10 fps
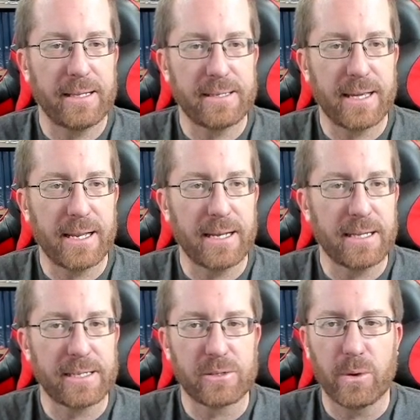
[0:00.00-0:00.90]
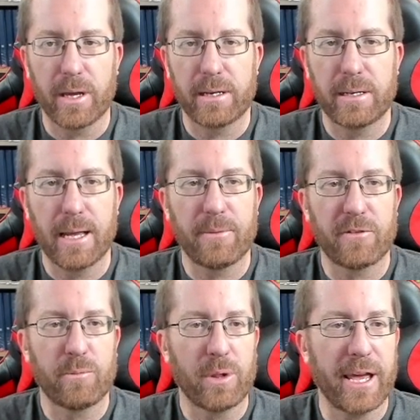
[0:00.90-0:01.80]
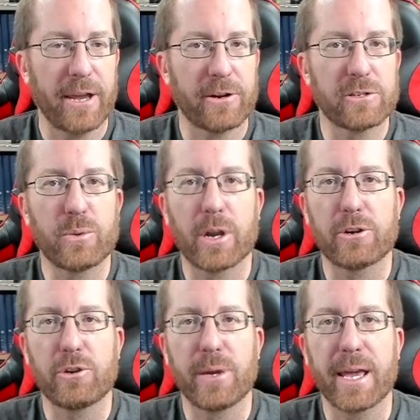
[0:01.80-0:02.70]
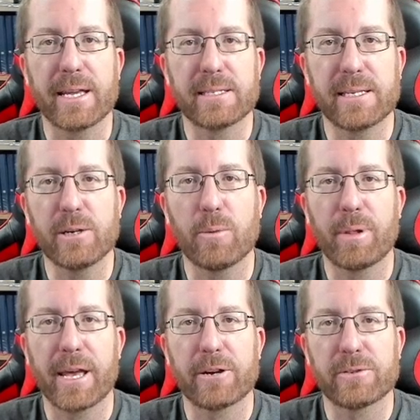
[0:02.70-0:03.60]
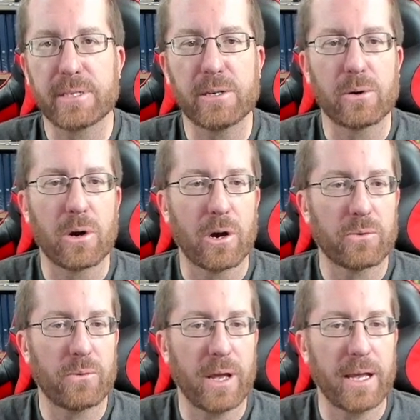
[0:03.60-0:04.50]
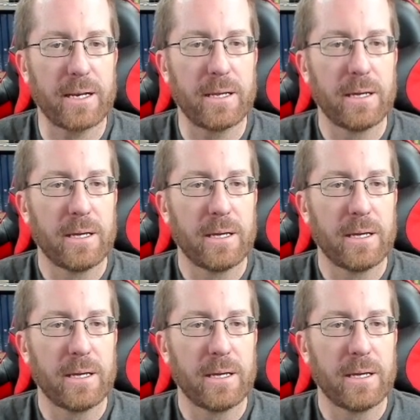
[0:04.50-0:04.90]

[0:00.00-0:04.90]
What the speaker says: let's get into this one. Number of players. We are doing a single player, single car run.